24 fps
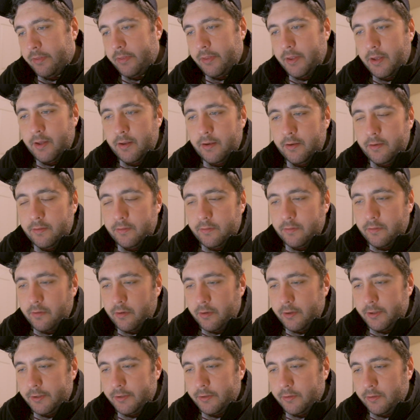that is
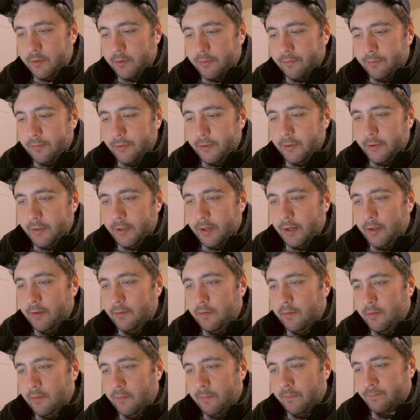starting to look real
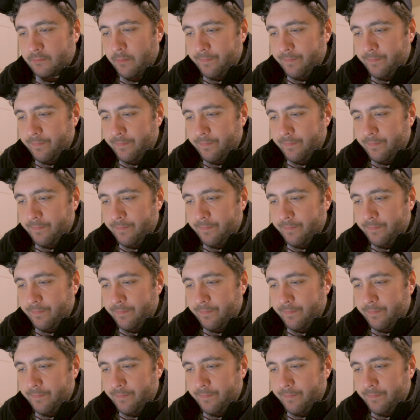nice.